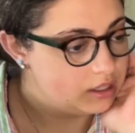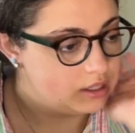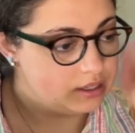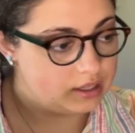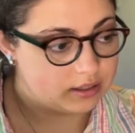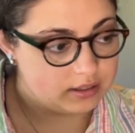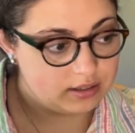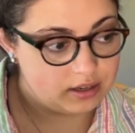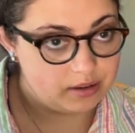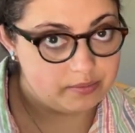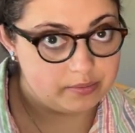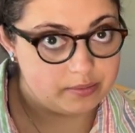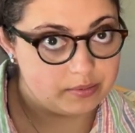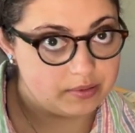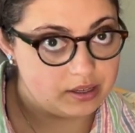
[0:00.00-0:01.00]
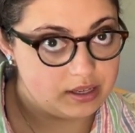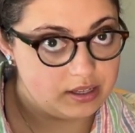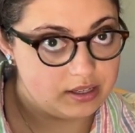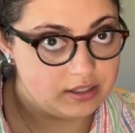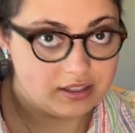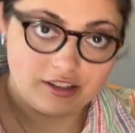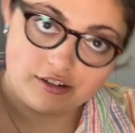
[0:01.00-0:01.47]
Next up
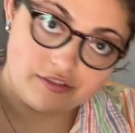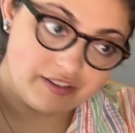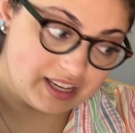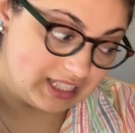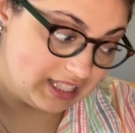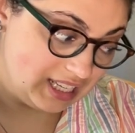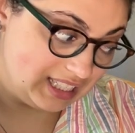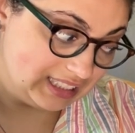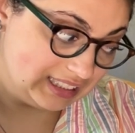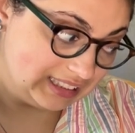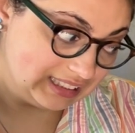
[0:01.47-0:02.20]
is interfacing